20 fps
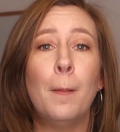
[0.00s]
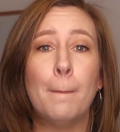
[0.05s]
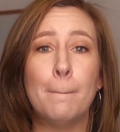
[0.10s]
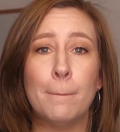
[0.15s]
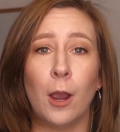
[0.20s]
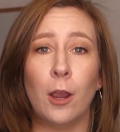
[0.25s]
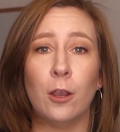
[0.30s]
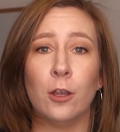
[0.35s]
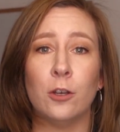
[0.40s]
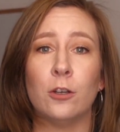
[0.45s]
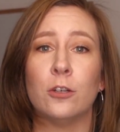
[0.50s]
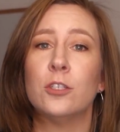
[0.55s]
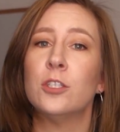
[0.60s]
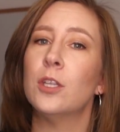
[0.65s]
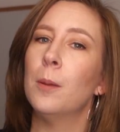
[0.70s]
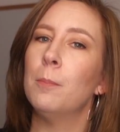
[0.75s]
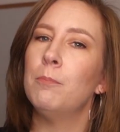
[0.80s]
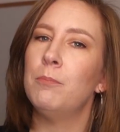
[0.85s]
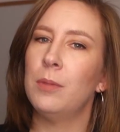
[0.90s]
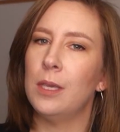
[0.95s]
marketers
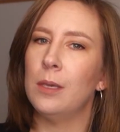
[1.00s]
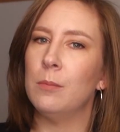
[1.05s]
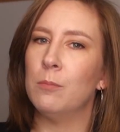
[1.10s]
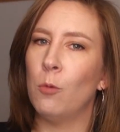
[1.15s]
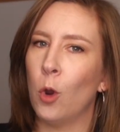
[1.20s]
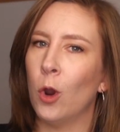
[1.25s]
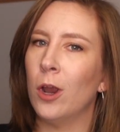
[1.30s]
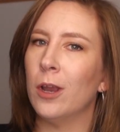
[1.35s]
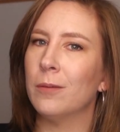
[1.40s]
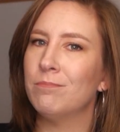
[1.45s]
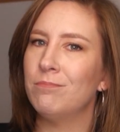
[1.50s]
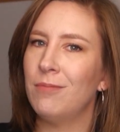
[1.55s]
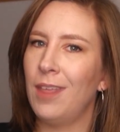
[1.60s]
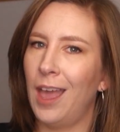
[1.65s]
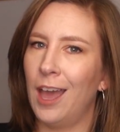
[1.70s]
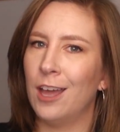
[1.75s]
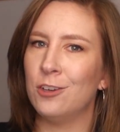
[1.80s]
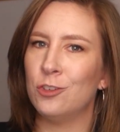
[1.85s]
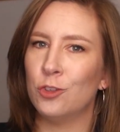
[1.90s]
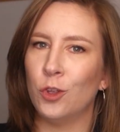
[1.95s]
be more
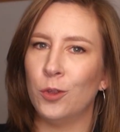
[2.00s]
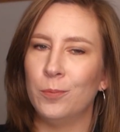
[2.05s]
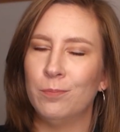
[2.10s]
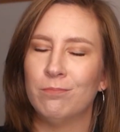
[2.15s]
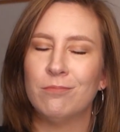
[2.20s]
agile.